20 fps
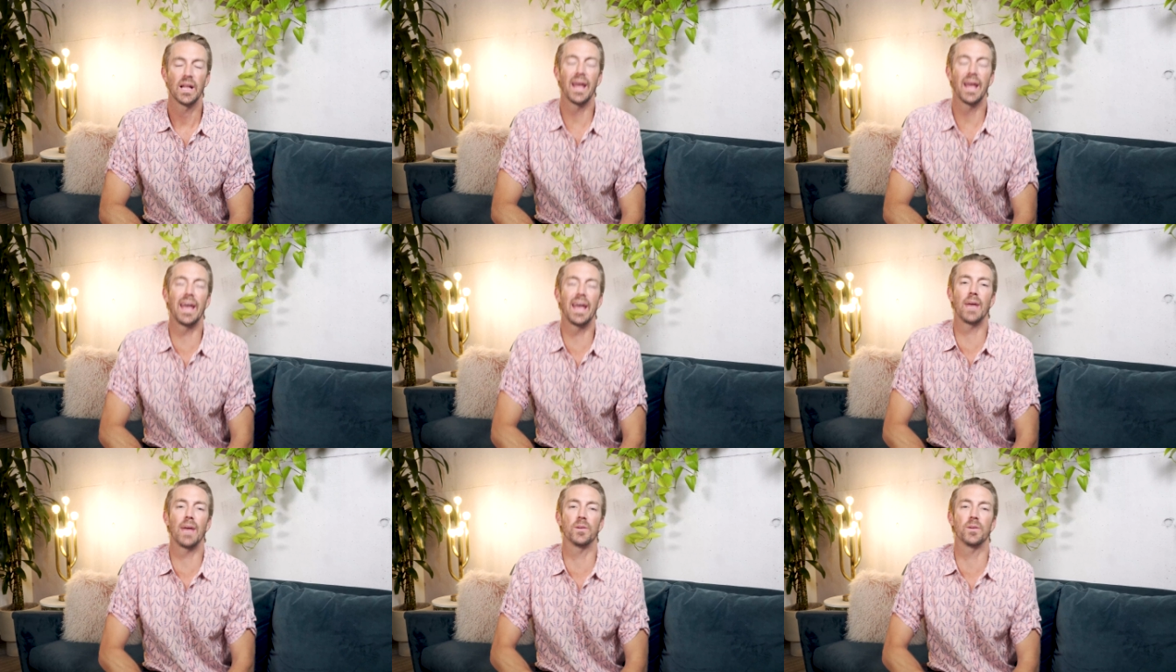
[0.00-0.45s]

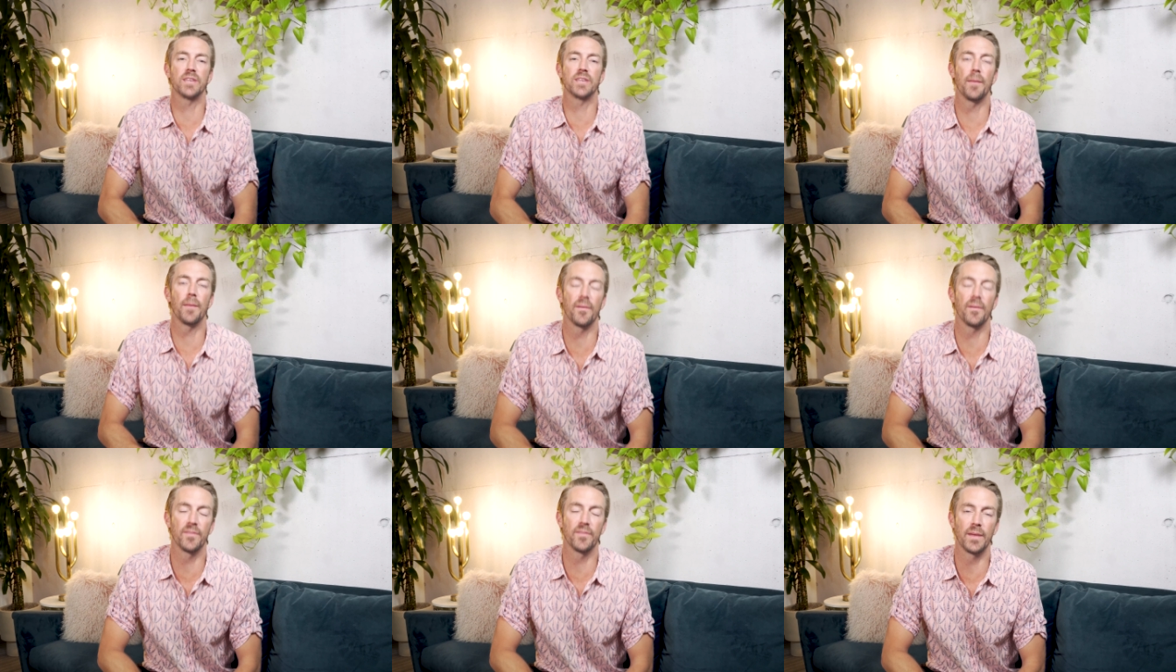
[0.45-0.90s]
Hey, what's
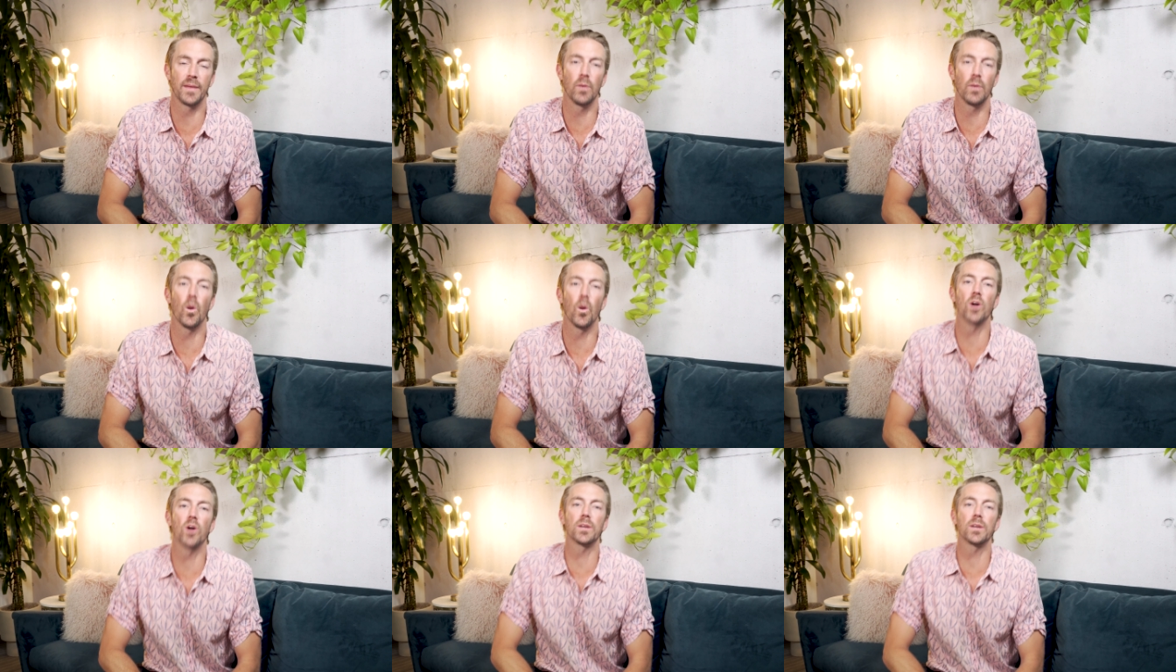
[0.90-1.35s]
up, everybody?
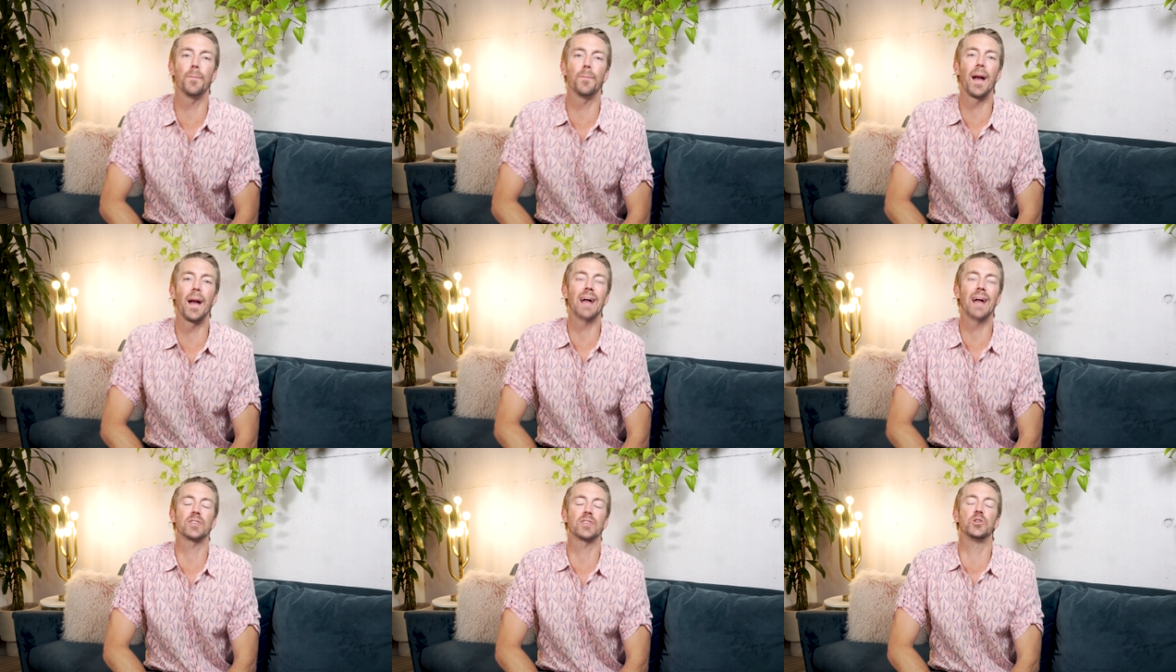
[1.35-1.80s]
Welcome
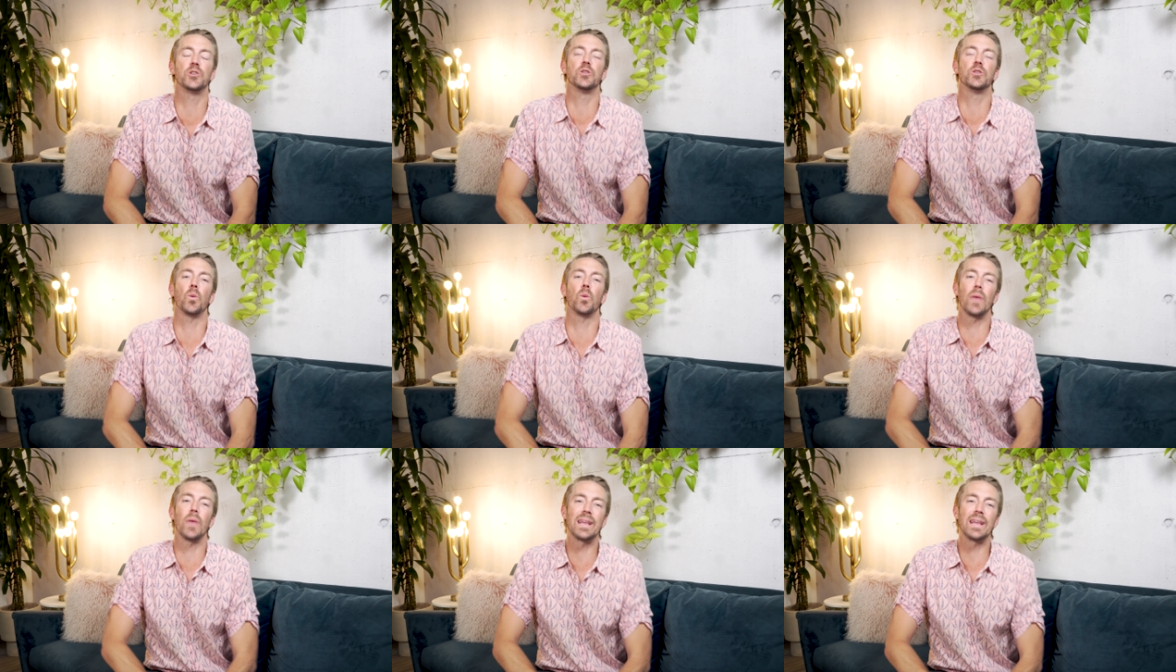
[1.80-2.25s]
back to
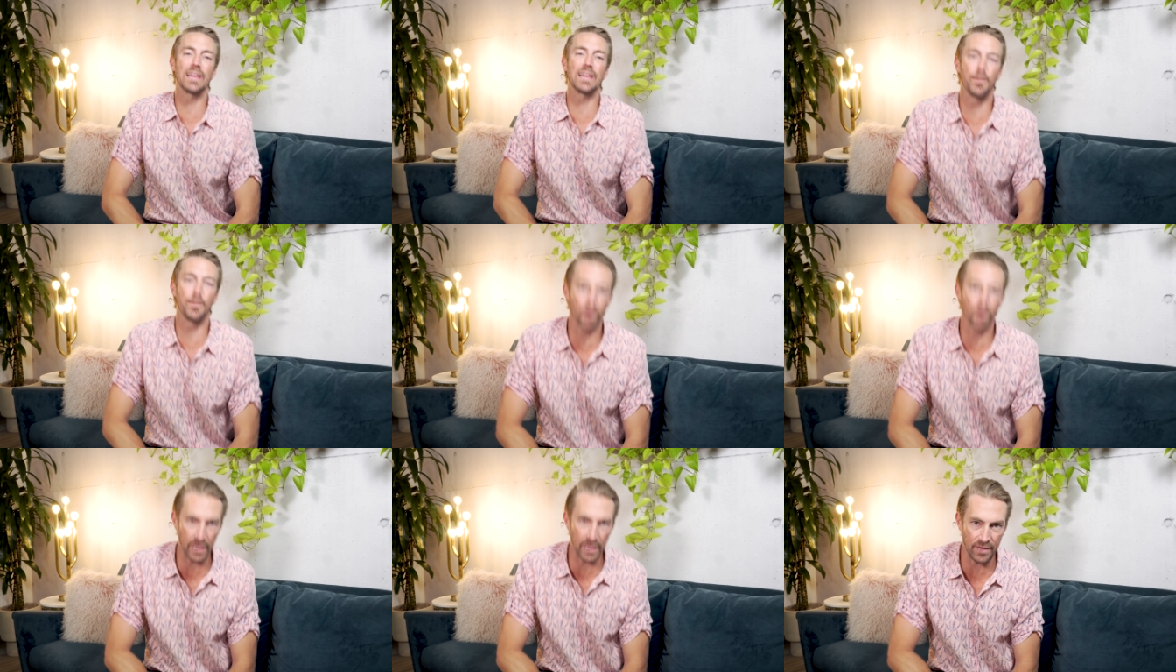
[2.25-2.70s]
the weekly
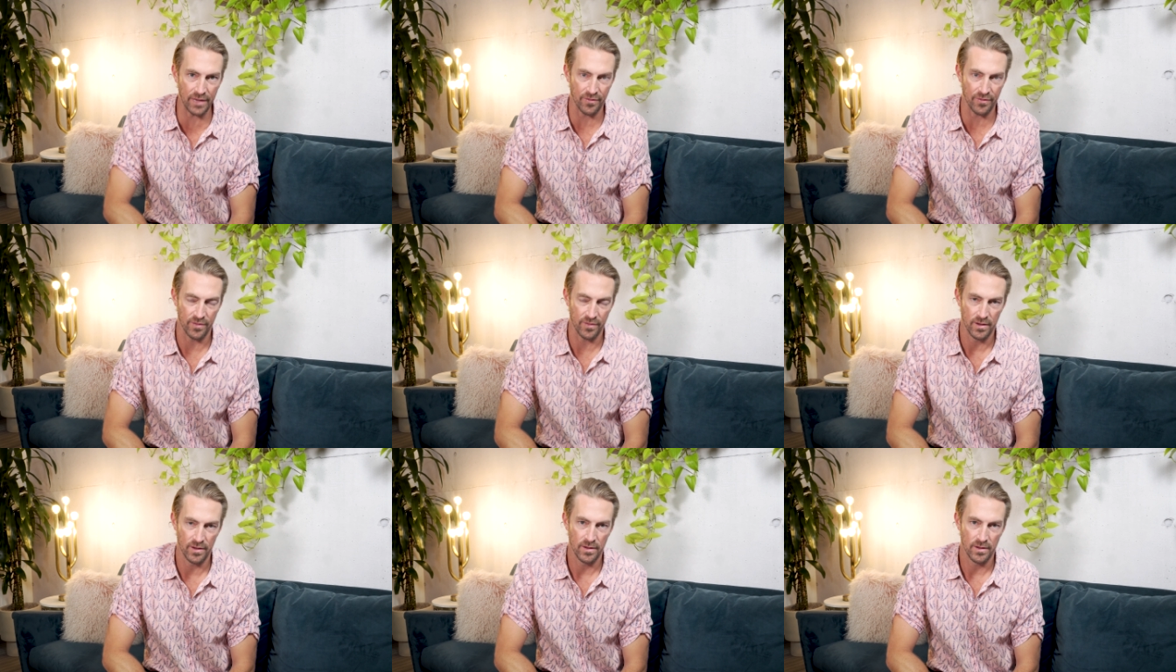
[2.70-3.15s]

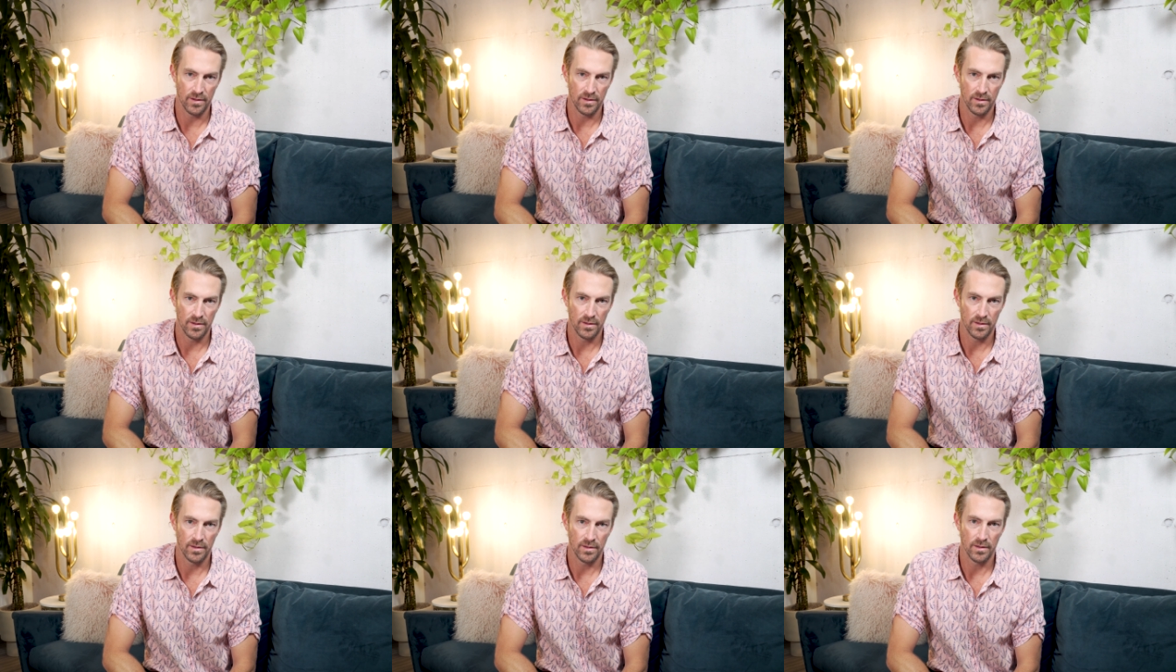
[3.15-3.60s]
brief
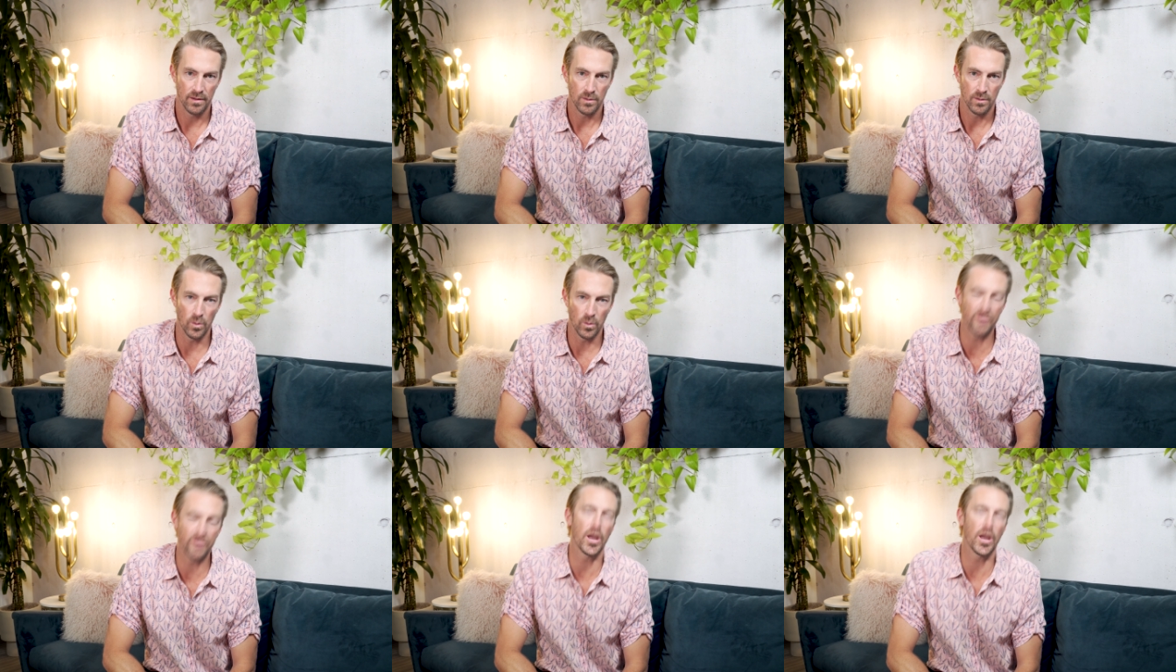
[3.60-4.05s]

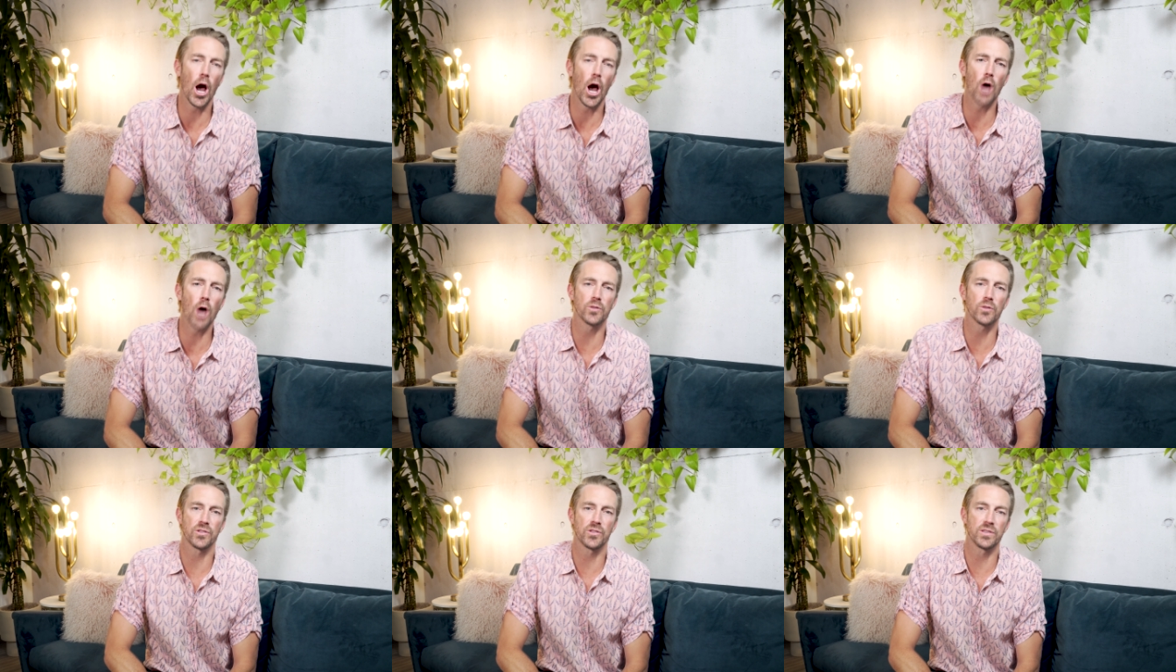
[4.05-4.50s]
with the
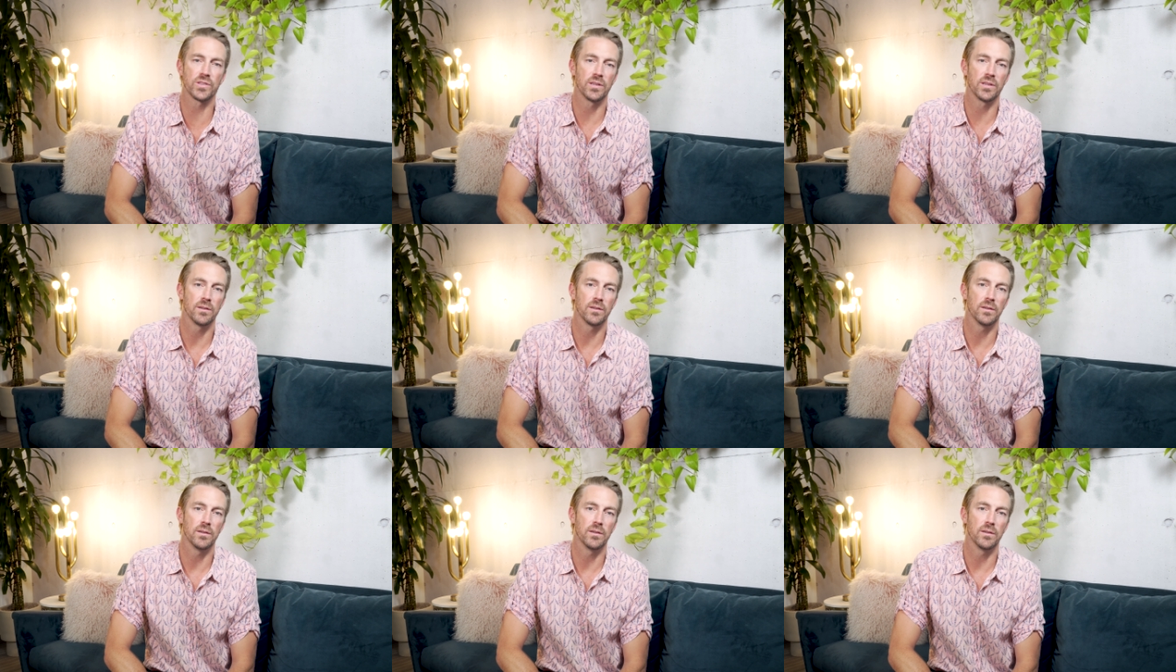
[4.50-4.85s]
host,